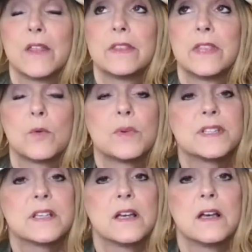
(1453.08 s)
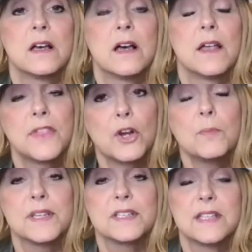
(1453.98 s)
There was a
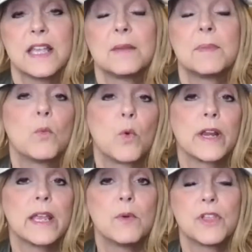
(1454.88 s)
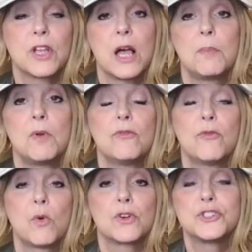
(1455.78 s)
therapist that had been working with a couple
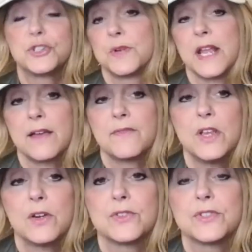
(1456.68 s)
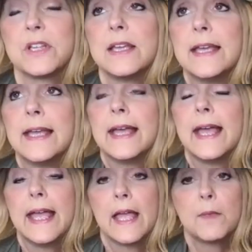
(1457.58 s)
for 2.5 years.
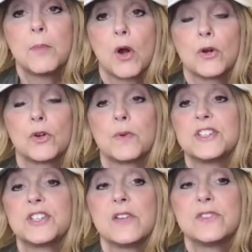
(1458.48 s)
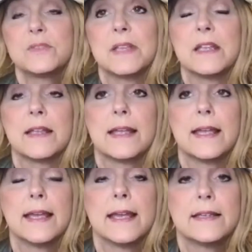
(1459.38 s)
And the partner reached out to me
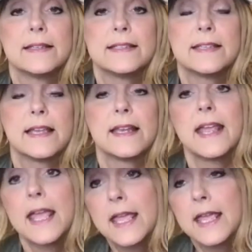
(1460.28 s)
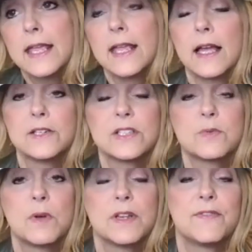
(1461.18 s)
and said, hey, I
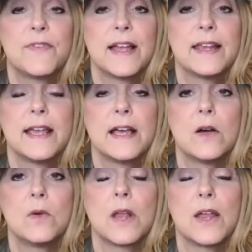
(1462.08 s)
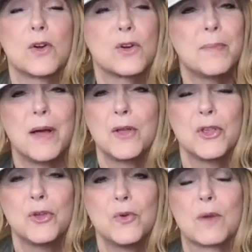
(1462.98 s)
just wanted to find out. I heard about
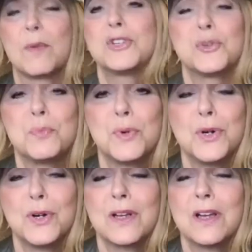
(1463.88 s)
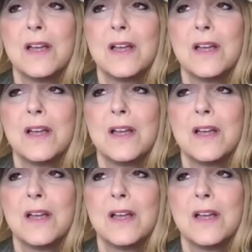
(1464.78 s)
you. I read your book.